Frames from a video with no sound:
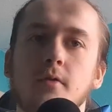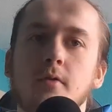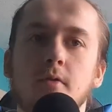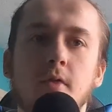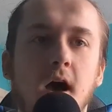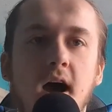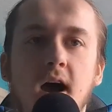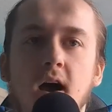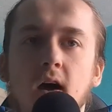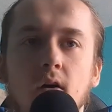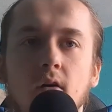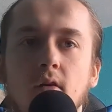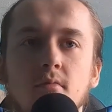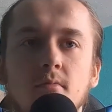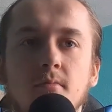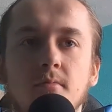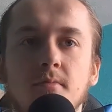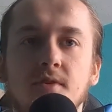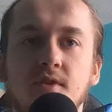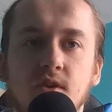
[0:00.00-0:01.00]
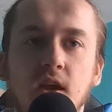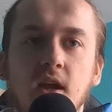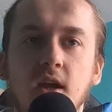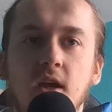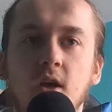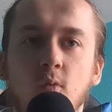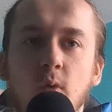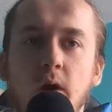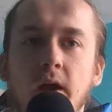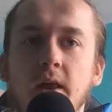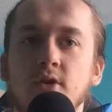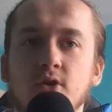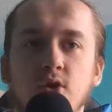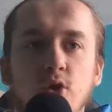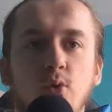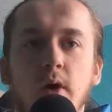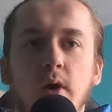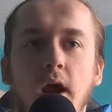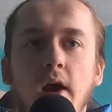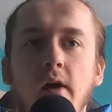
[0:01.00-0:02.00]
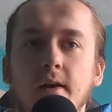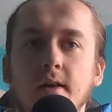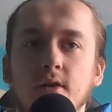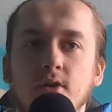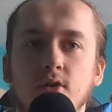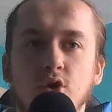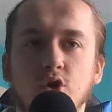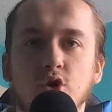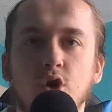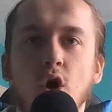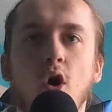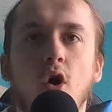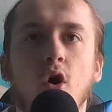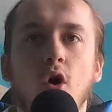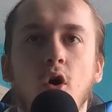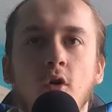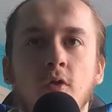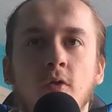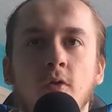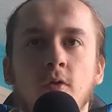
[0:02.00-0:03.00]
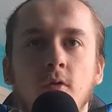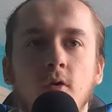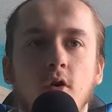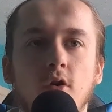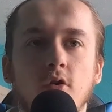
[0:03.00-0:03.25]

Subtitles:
That scene when two characters are shot on,